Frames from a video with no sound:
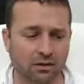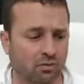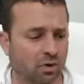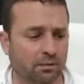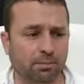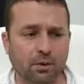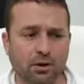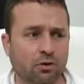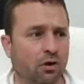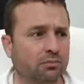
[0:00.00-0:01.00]
One
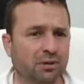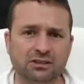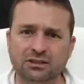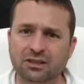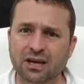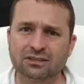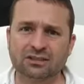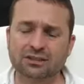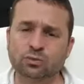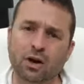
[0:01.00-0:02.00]
employer called me yesterday. He
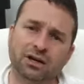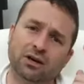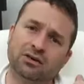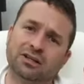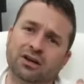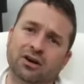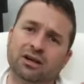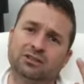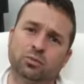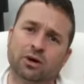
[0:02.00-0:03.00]
says 1 year the
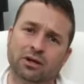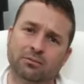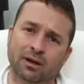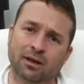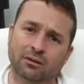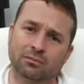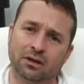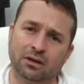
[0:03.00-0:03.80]
girl is working by him.